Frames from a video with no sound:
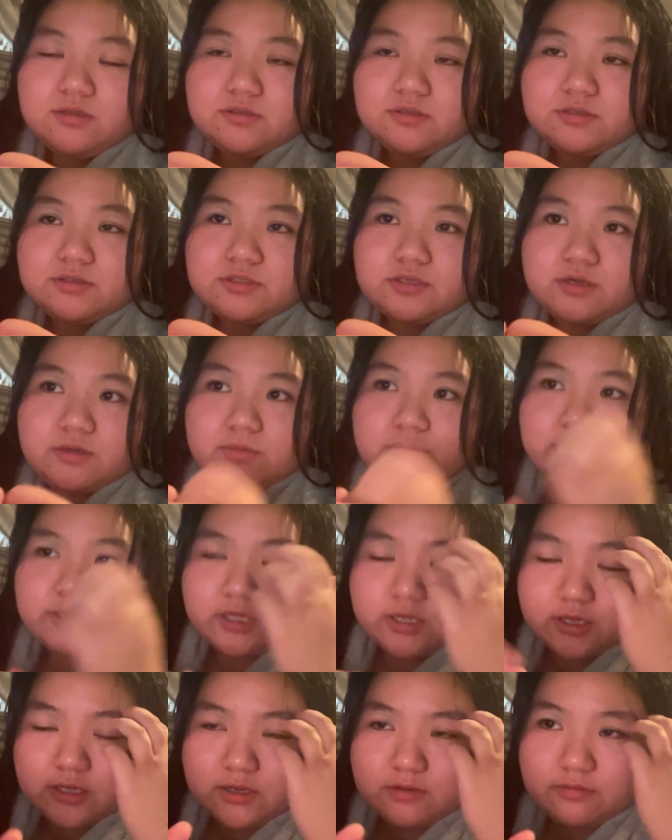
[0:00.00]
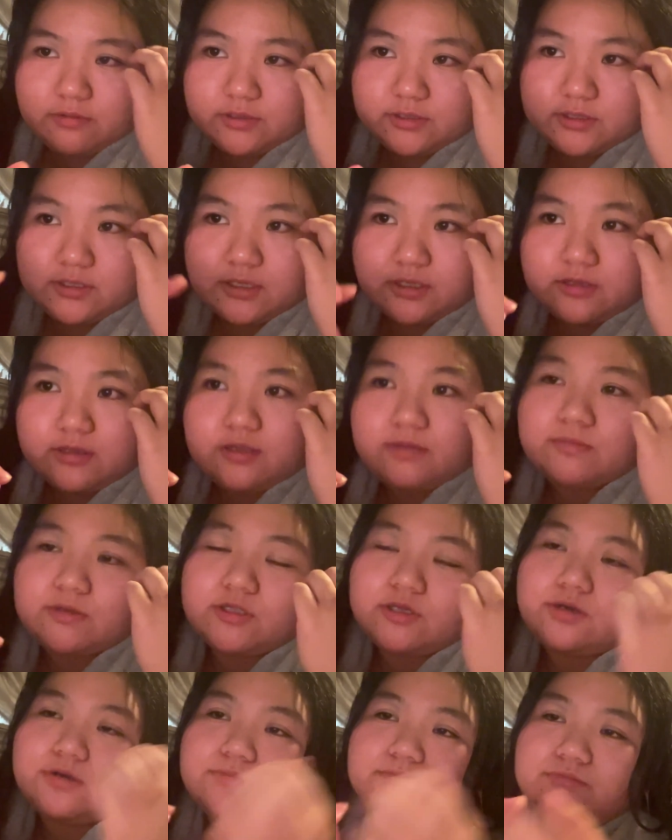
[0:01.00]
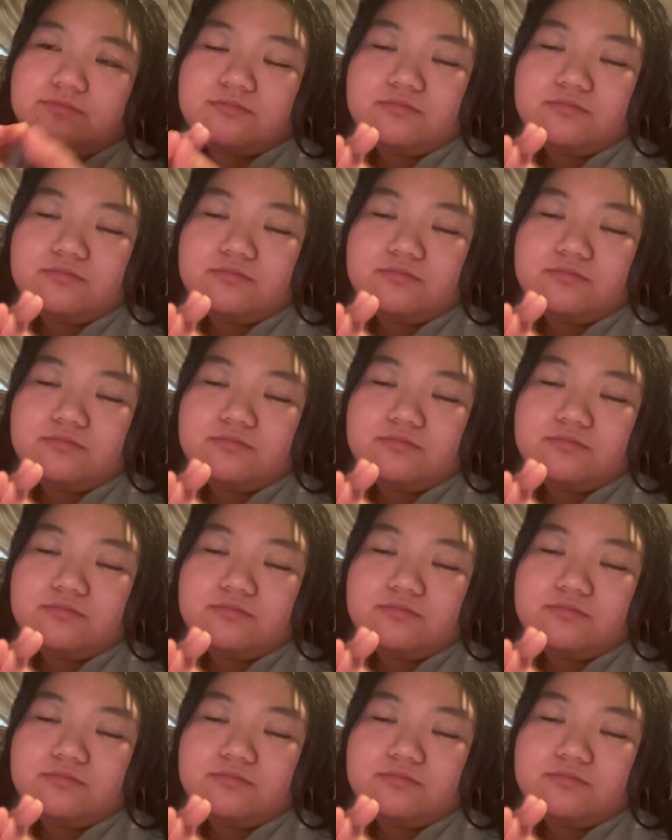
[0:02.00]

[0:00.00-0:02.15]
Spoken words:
Sorry about that. I have a tickle in my throat.